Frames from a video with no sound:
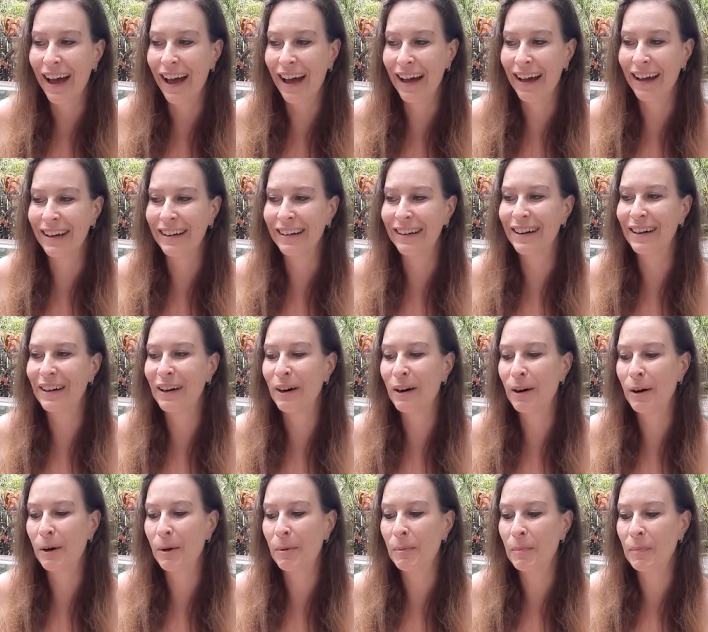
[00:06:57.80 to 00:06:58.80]
and
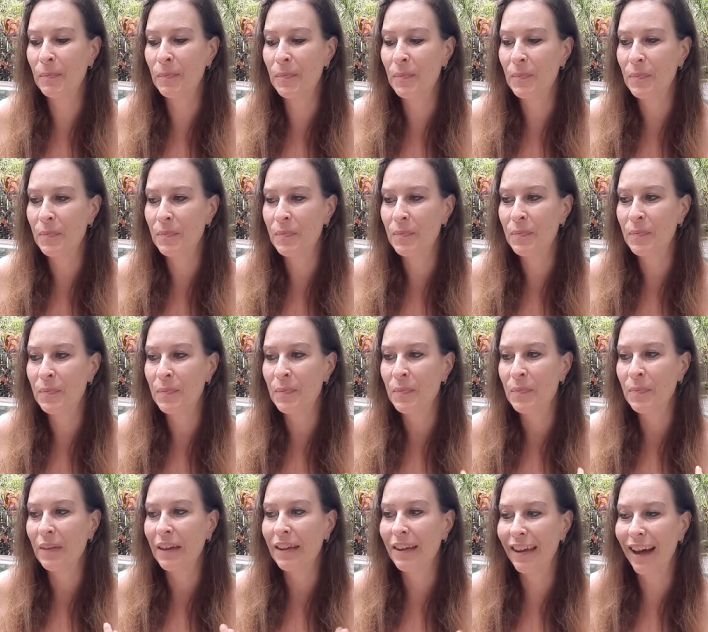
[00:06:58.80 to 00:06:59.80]
um,
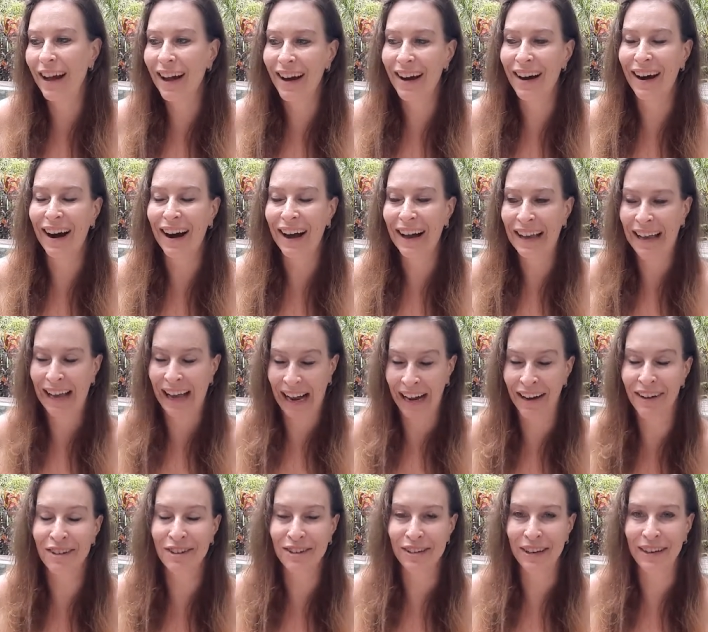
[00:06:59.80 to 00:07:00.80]
yeah, I
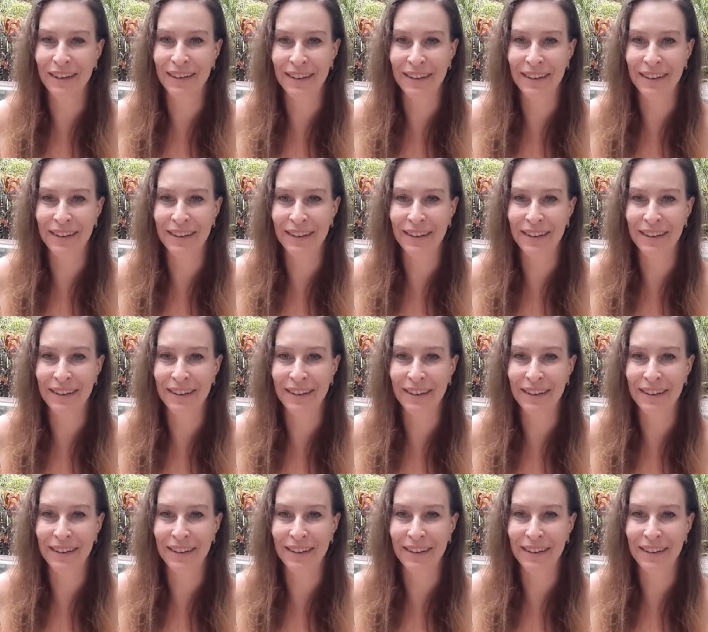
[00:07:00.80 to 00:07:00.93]
actually